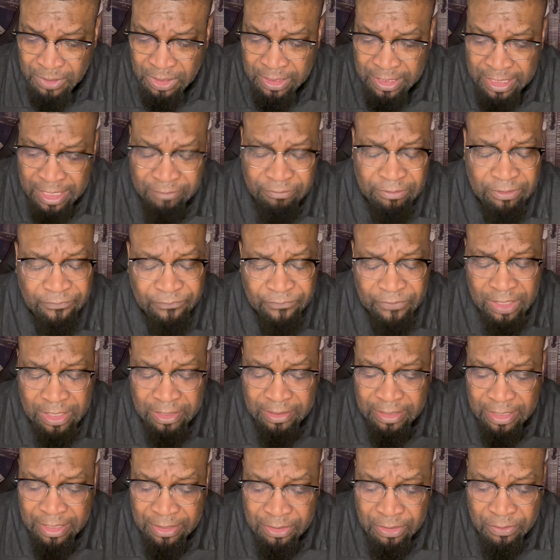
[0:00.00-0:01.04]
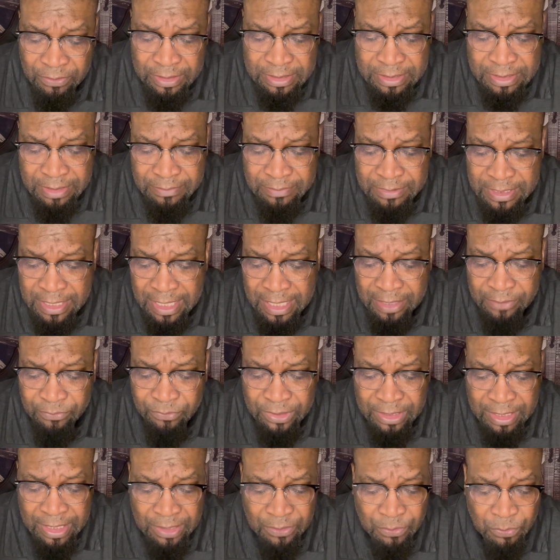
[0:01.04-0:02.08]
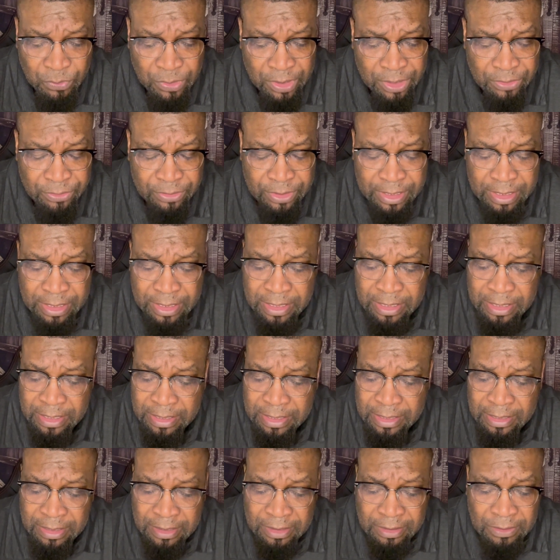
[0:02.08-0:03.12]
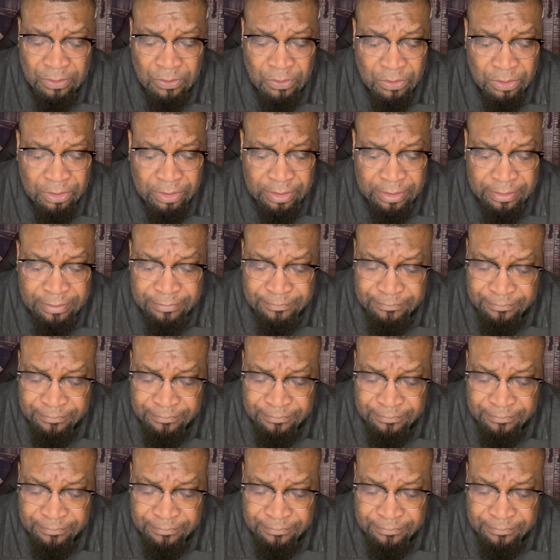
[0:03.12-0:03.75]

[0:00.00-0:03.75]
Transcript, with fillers: Heavenly Father, I know that sometimes we get weary, Lord.